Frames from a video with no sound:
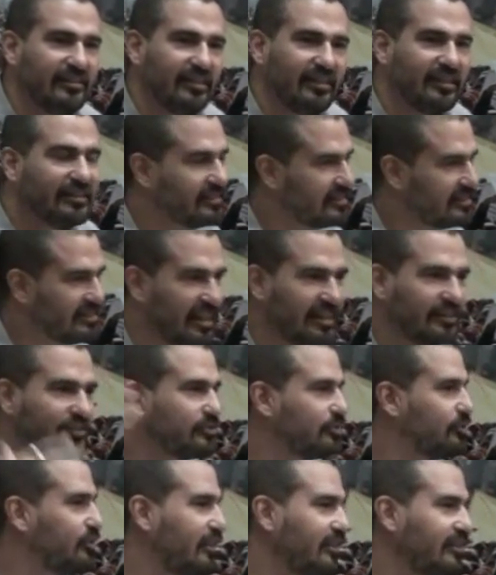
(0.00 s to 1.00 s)
It
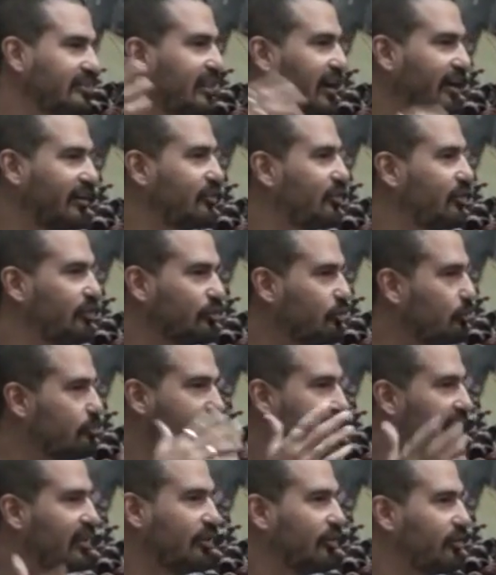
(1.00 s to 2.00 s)
extends to the entire, you know, to
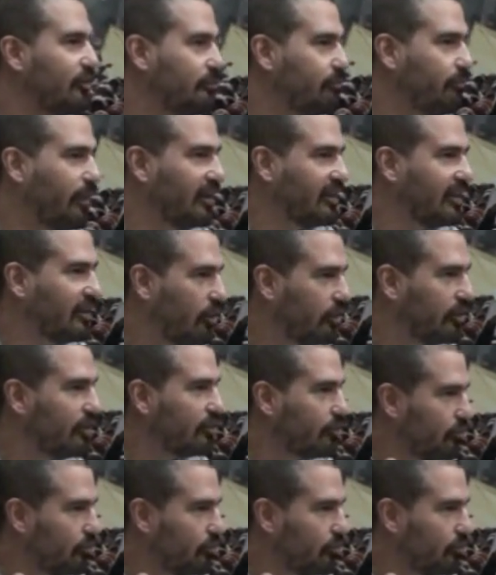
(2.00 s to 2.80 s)
many other parts. In order